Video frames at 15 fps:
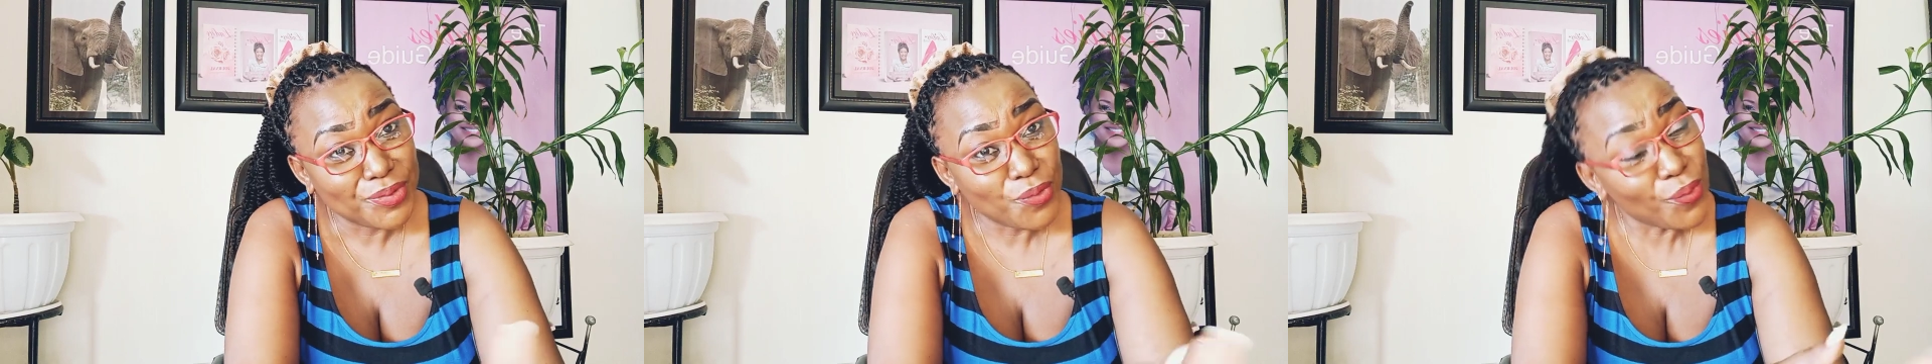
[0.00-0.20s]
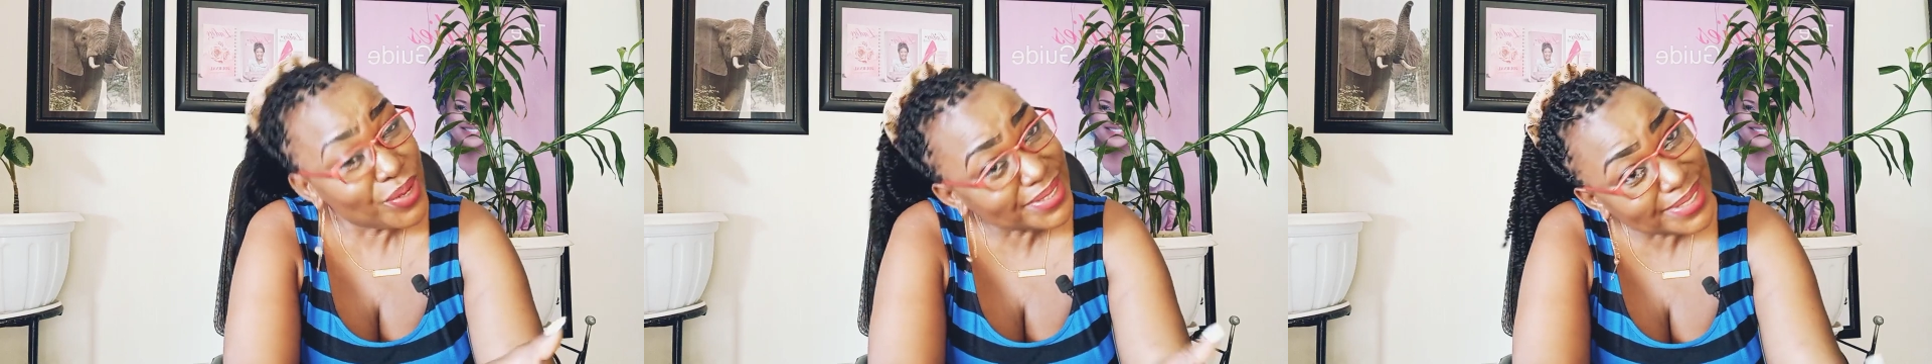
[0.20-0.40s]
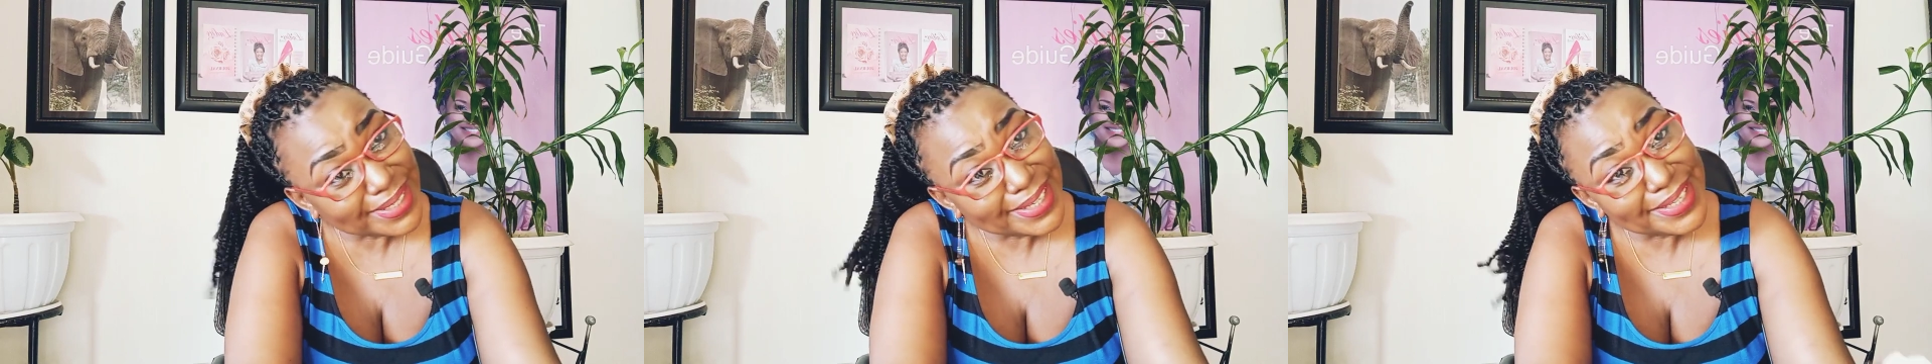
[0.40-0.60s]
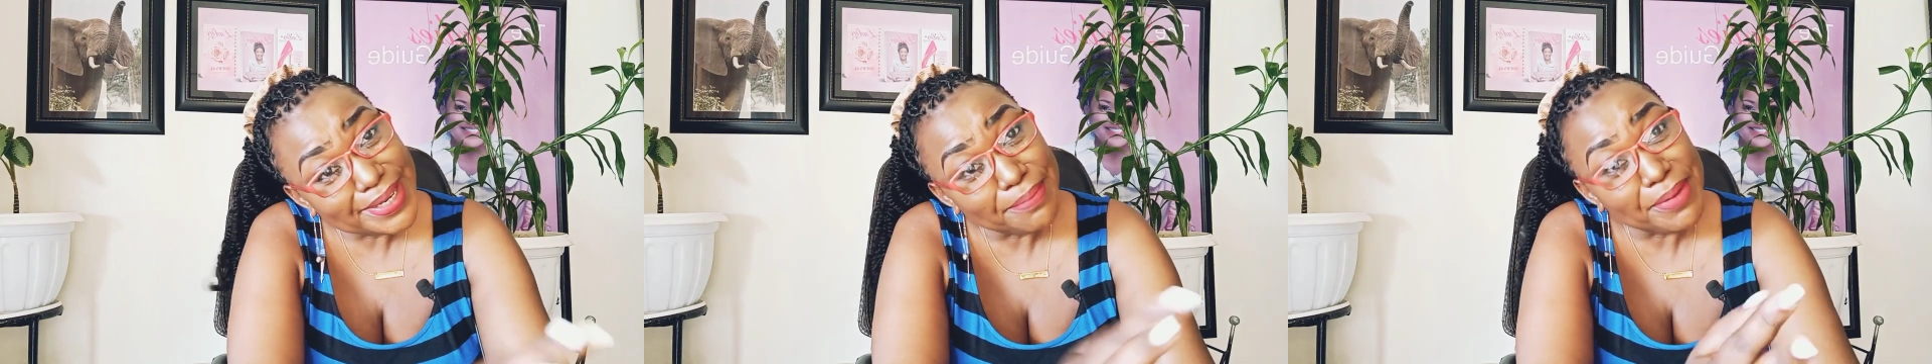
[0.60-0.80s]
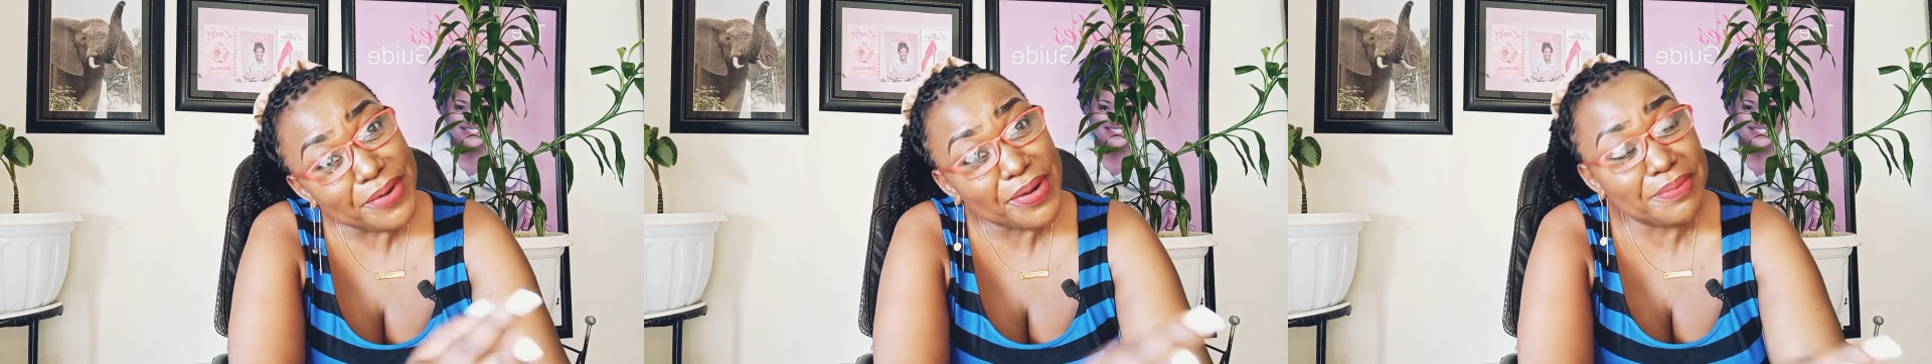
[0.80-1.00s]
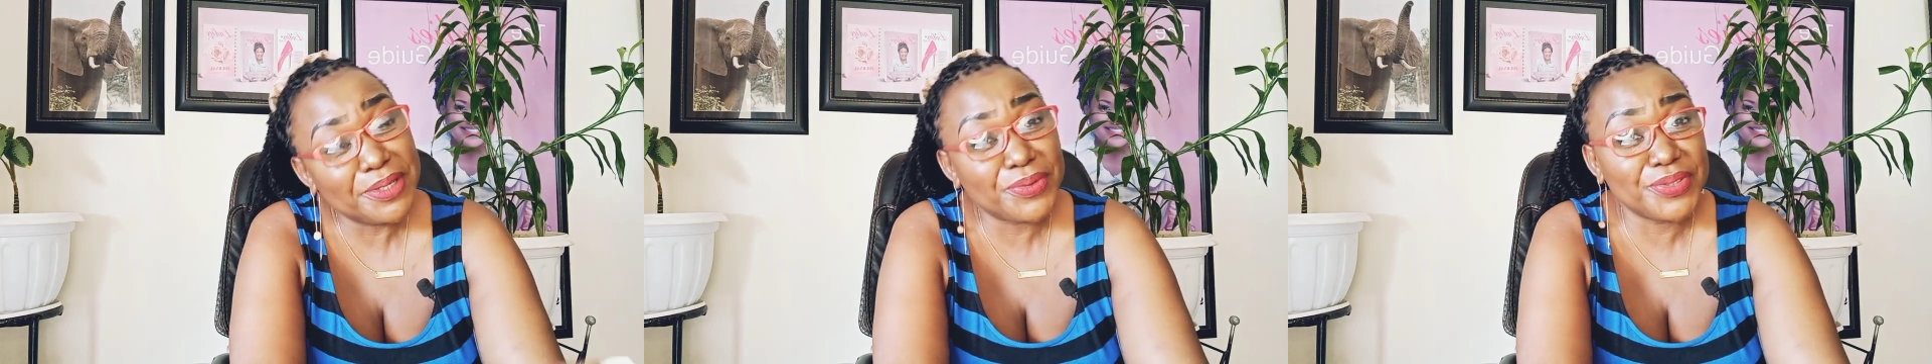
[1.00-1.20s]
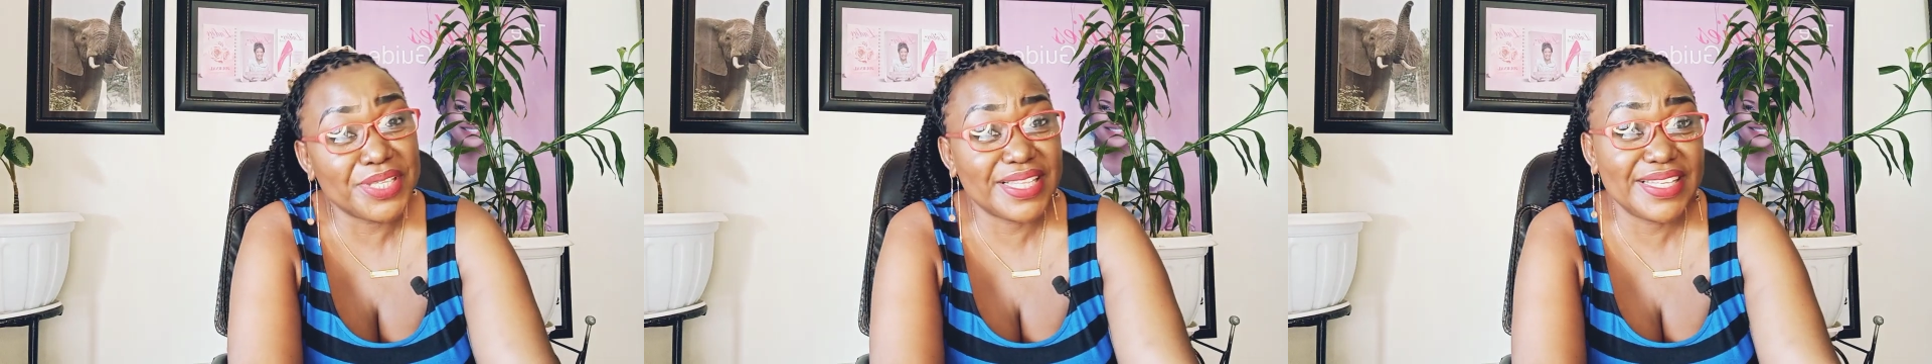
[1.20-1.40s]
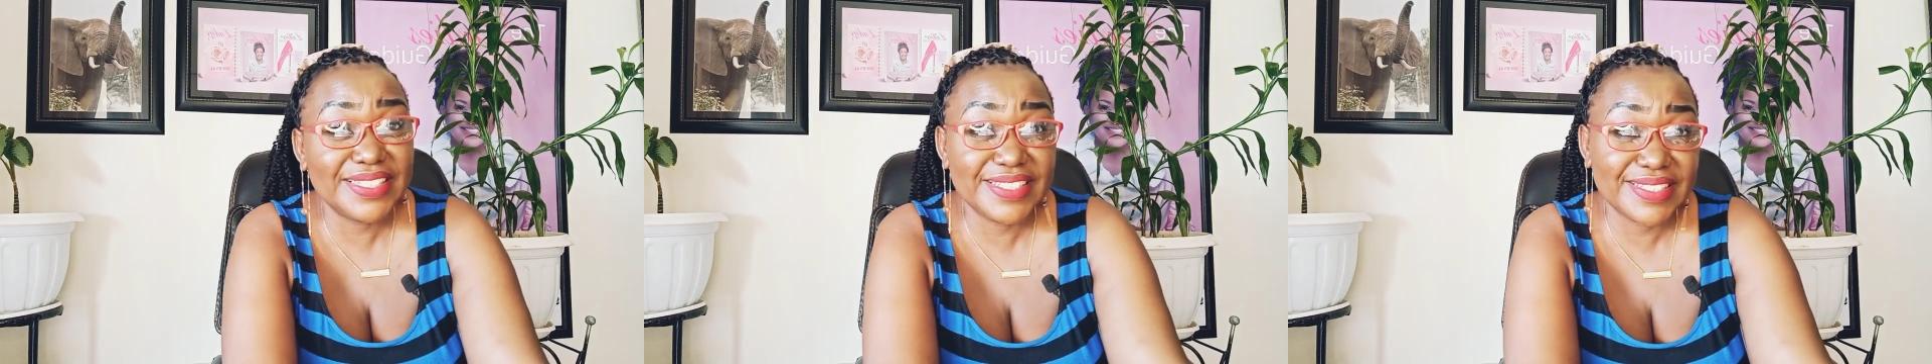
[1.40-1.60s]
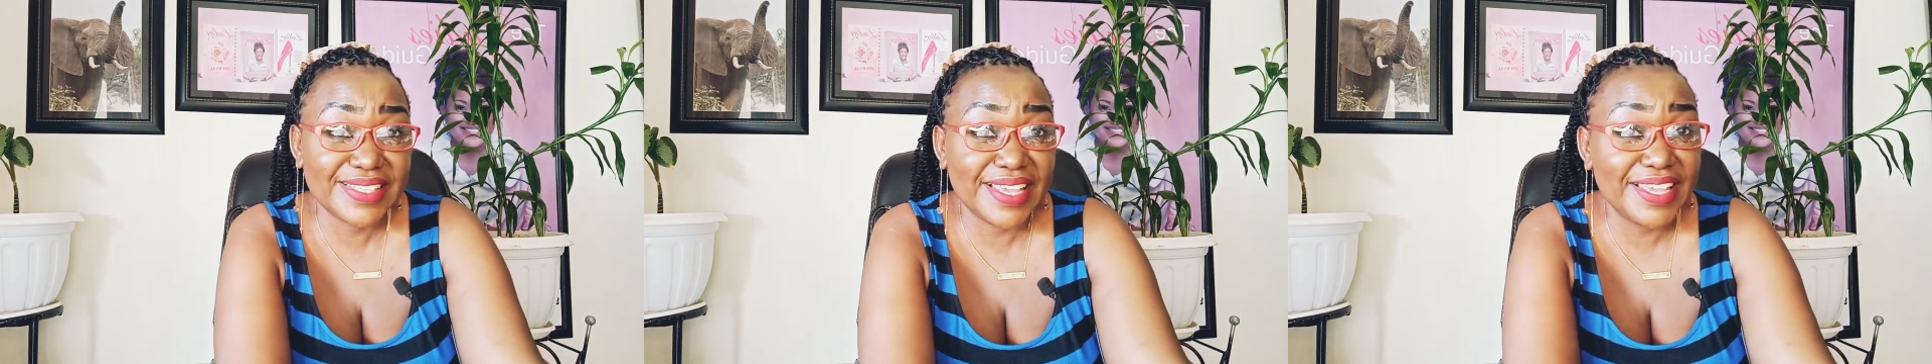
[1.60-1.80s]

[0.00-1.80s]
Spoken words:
Once again, I'm Mariam Naguja, this